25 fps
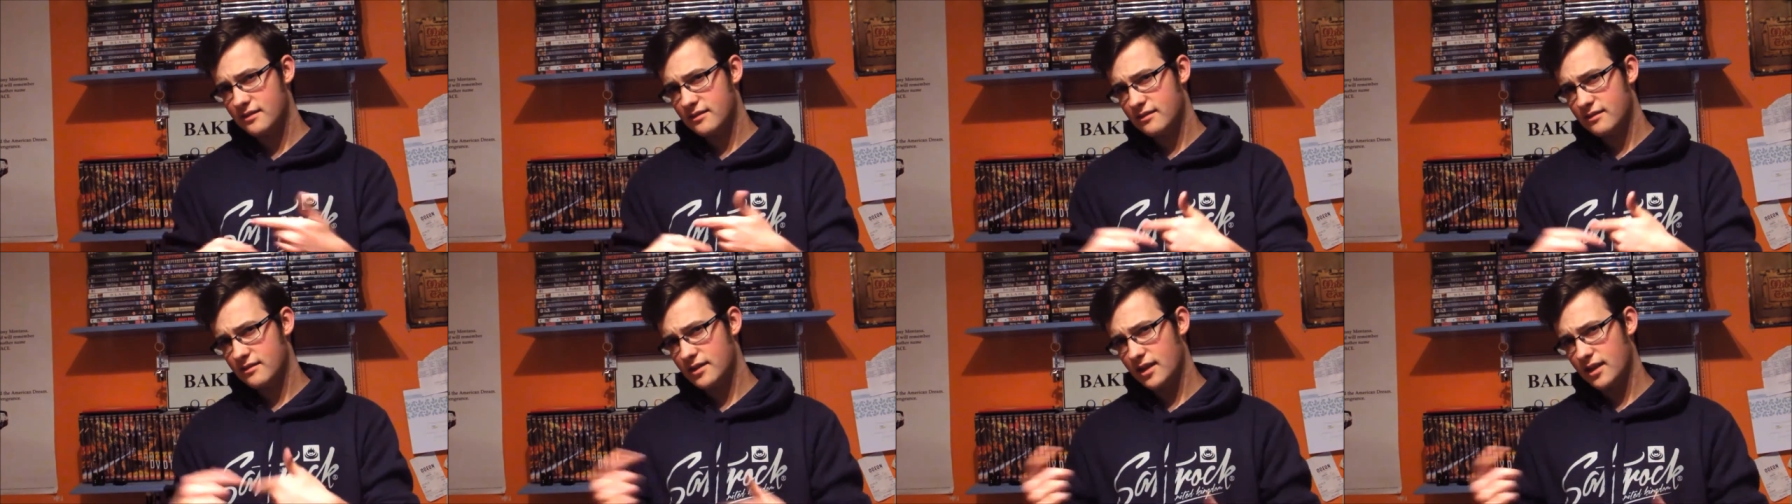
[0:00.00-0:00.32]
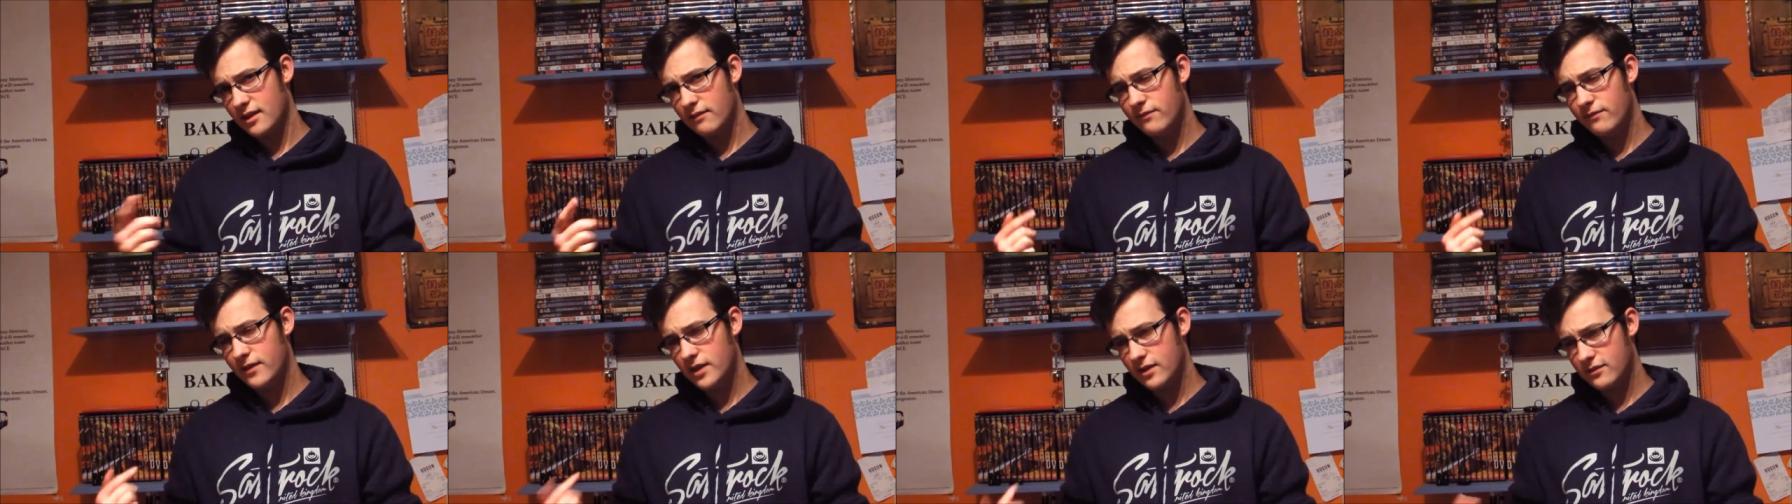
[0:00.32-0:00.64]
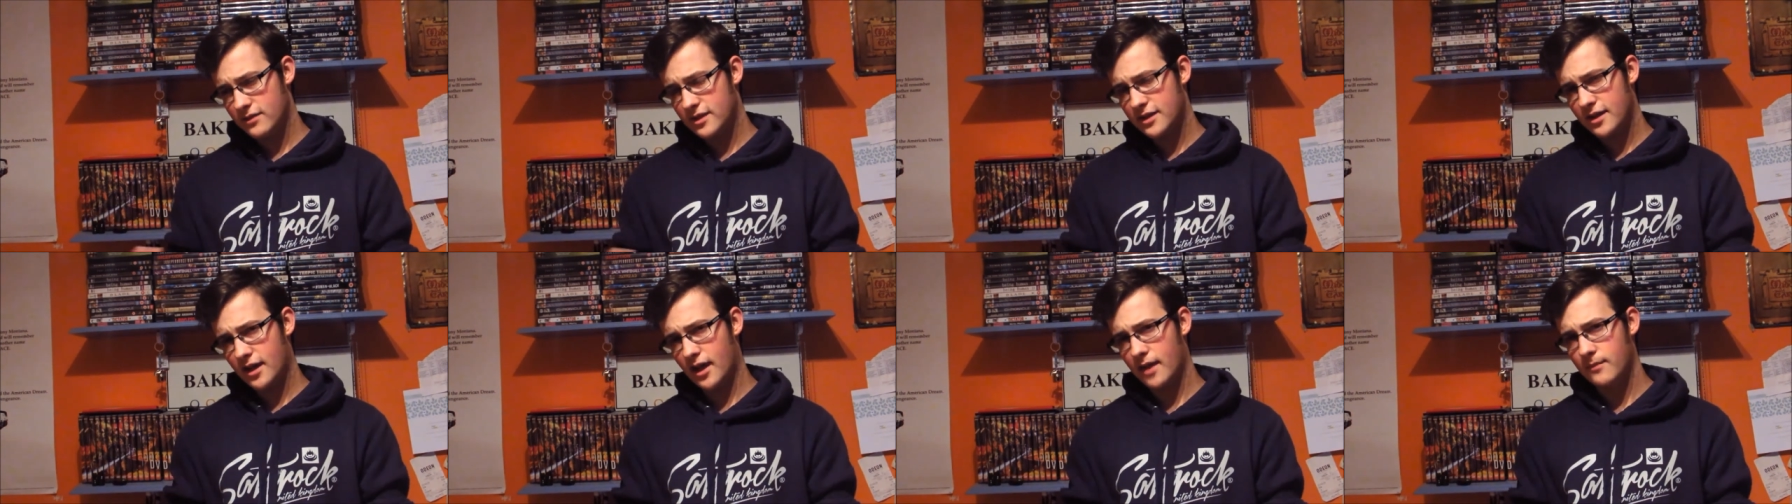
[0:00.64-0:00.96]
they feed off
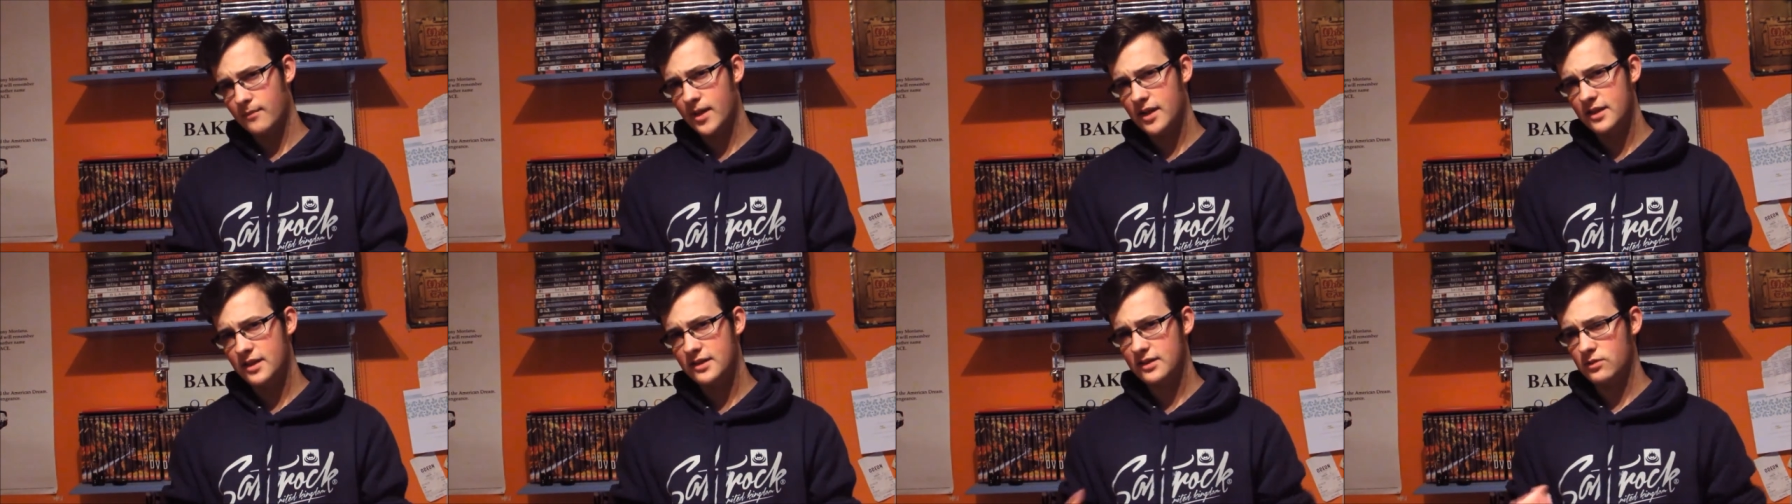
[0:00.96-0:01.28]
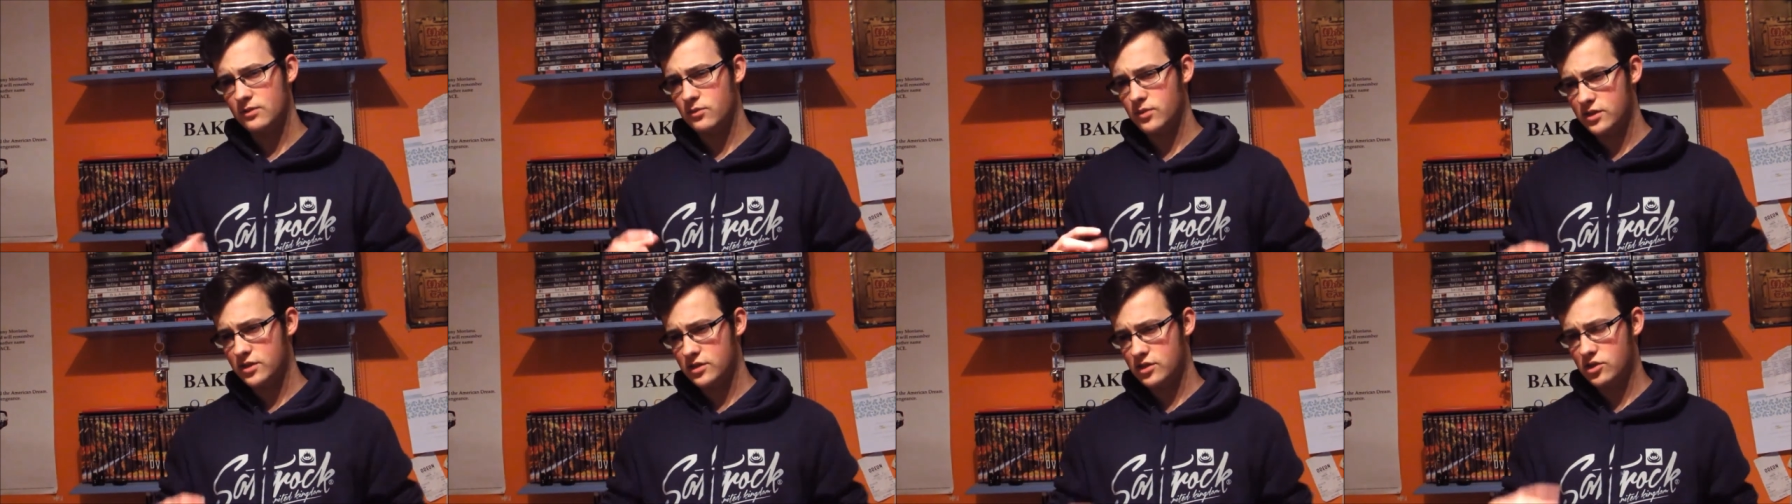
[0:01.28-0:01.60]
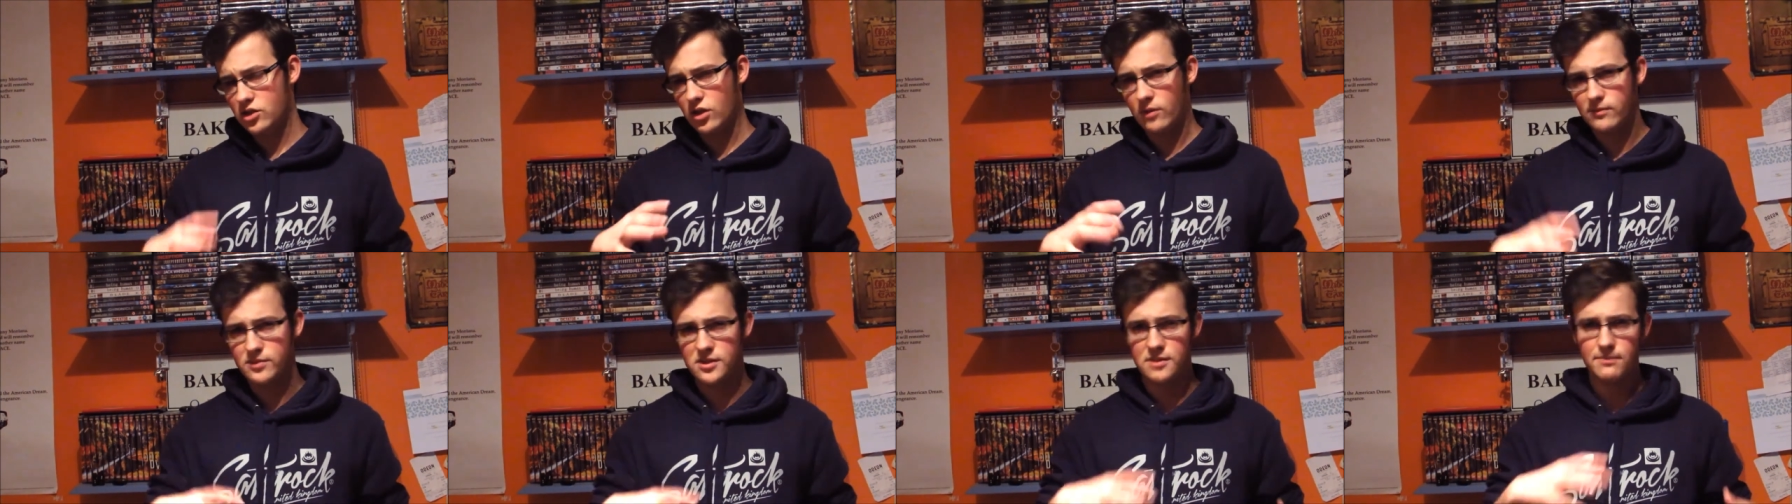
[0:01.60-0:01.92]
the time energy which
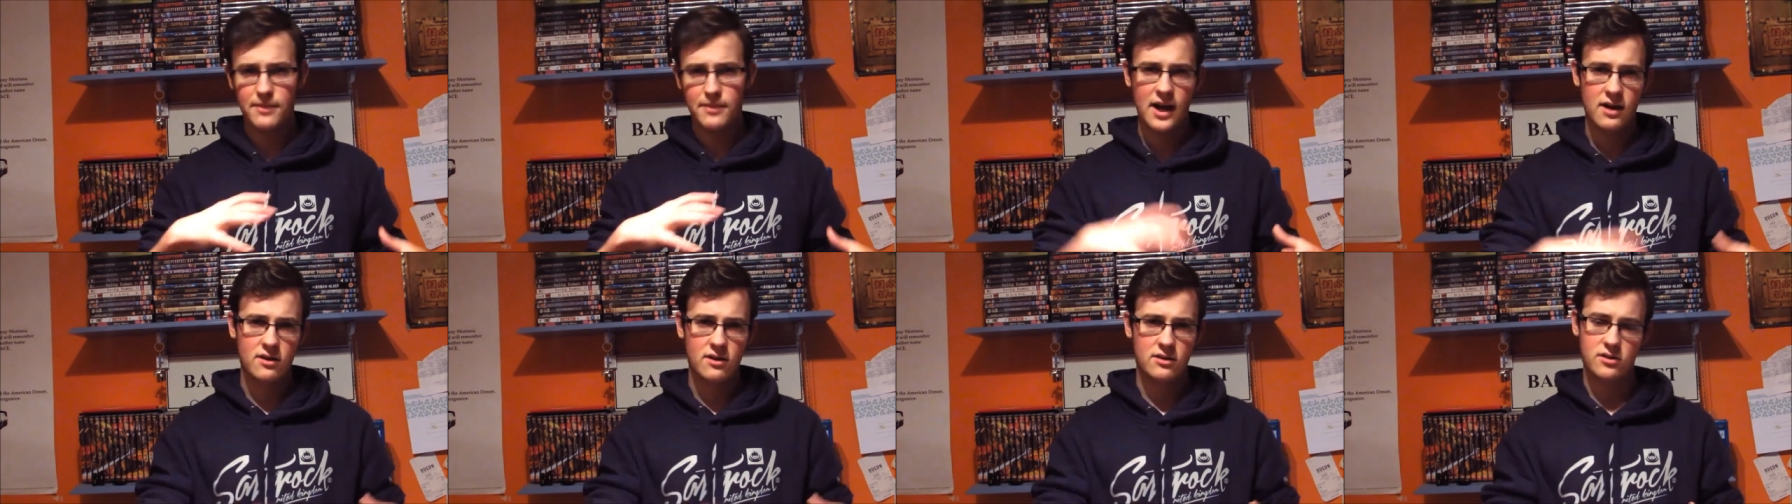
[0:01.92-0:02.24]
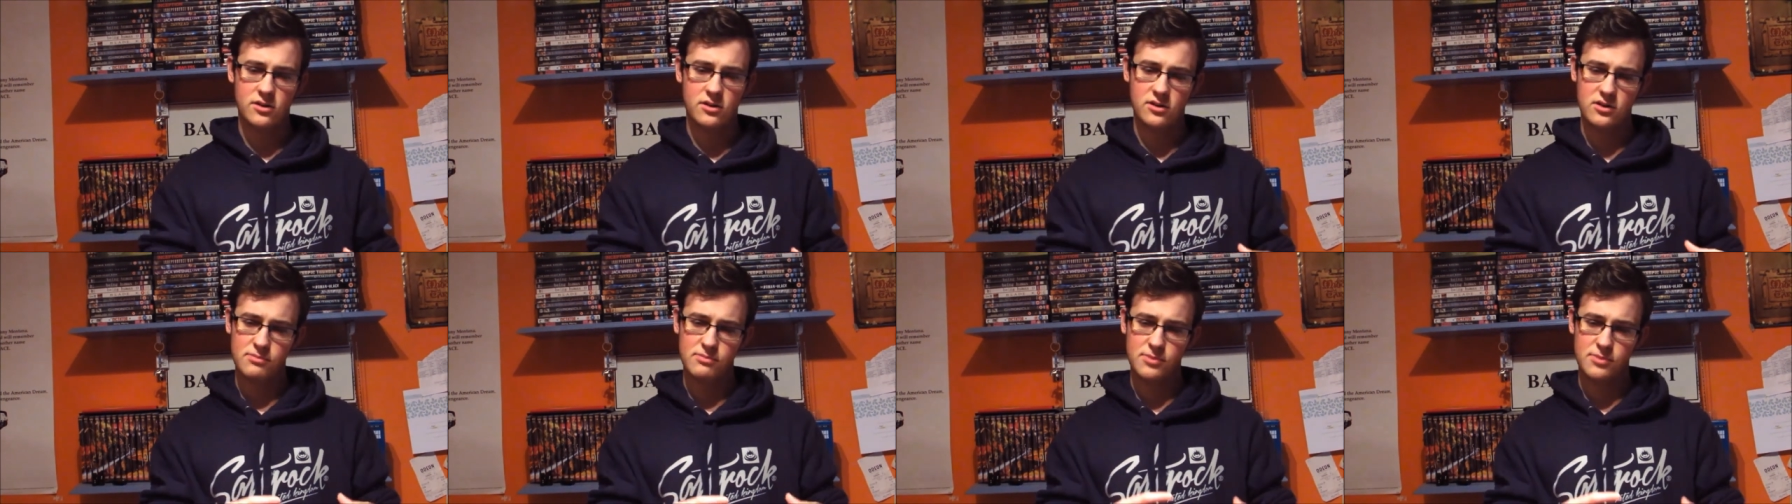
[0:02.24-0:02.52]
stops the paradox,